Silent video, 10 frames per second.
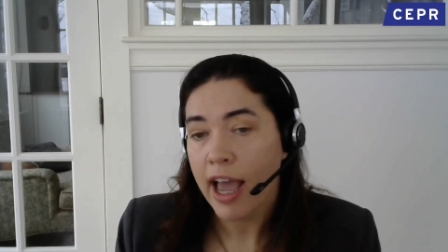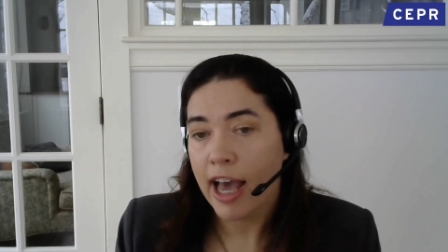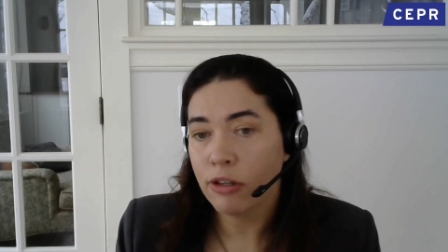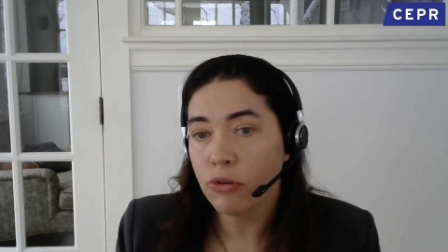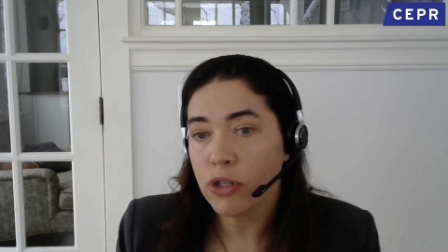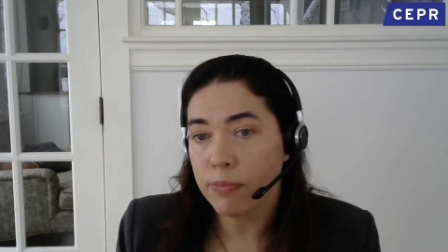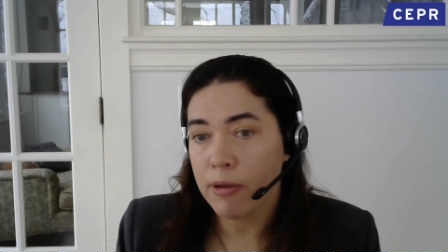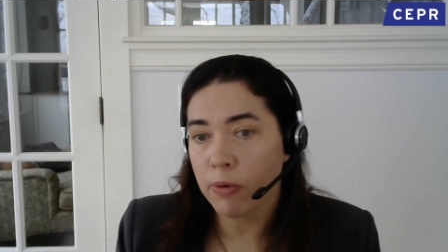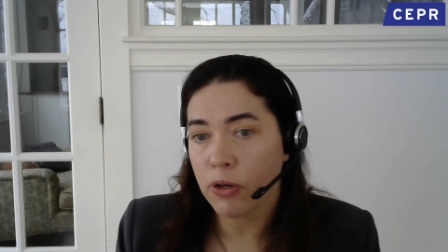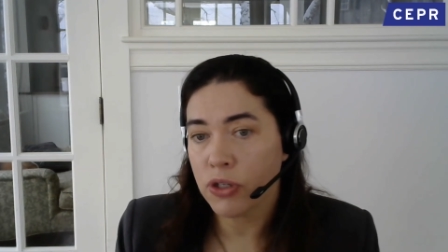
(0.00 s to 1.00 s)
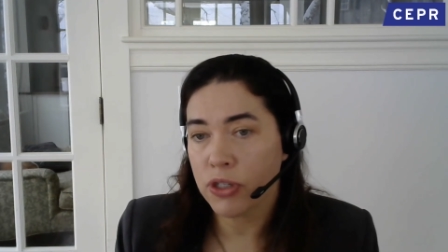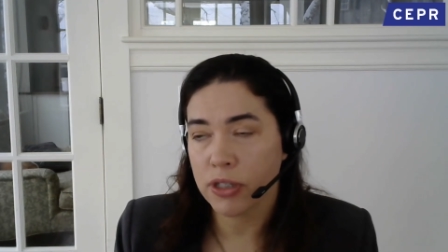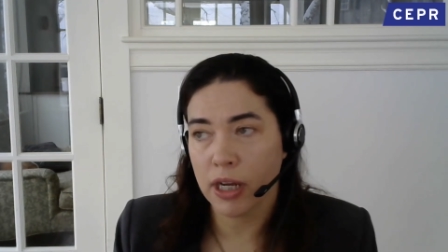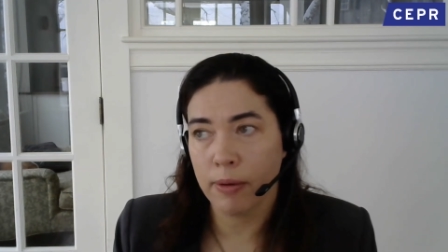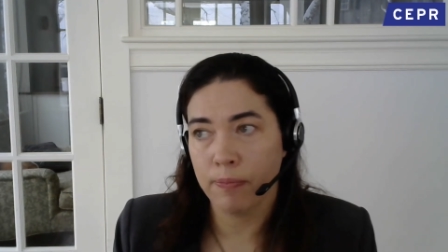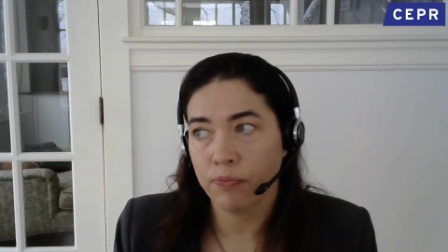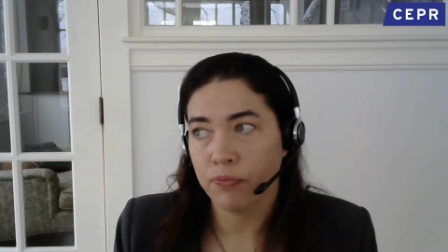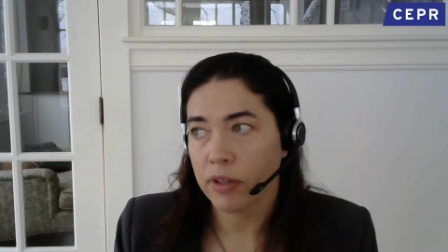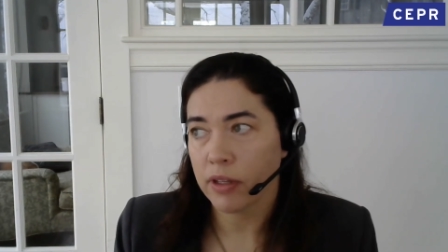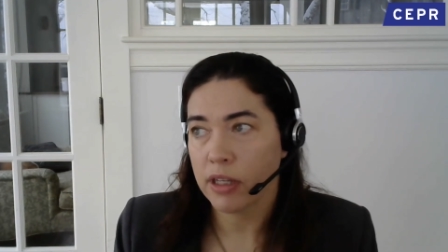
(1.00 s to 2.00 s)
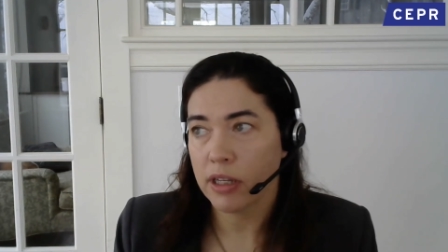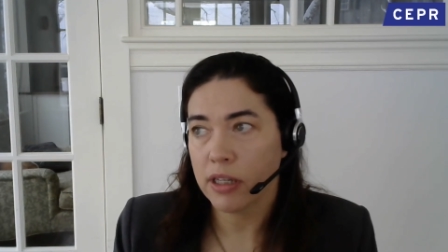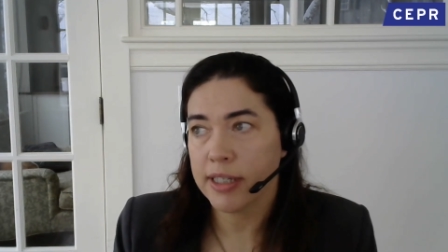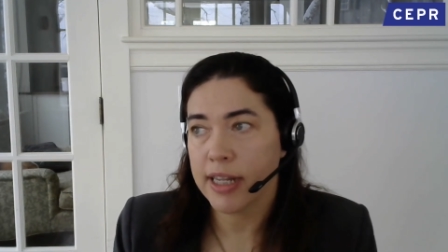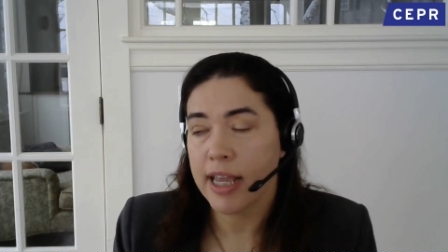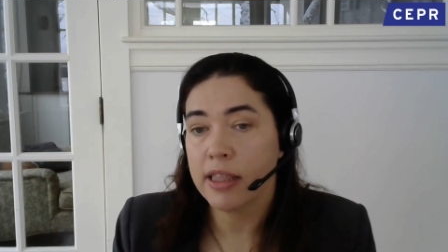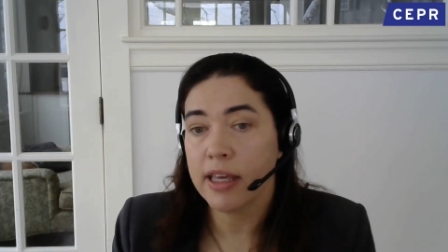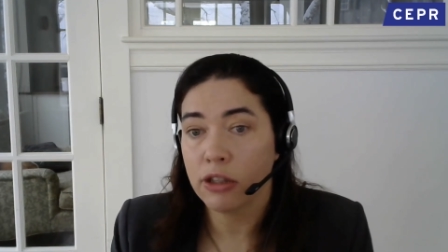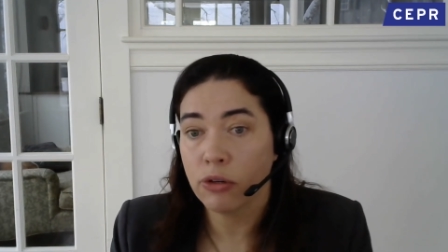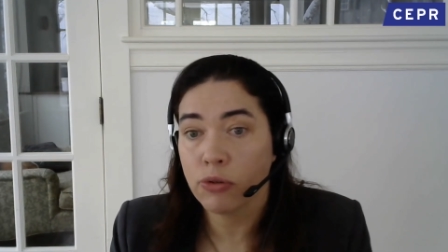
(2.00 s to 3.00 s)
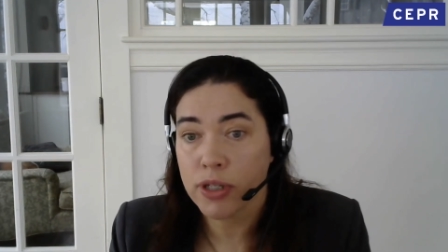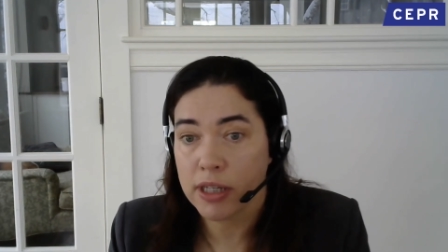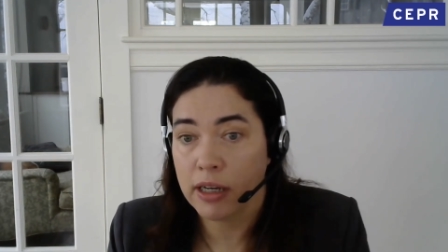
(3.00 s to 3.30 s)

And those papers, um, say that those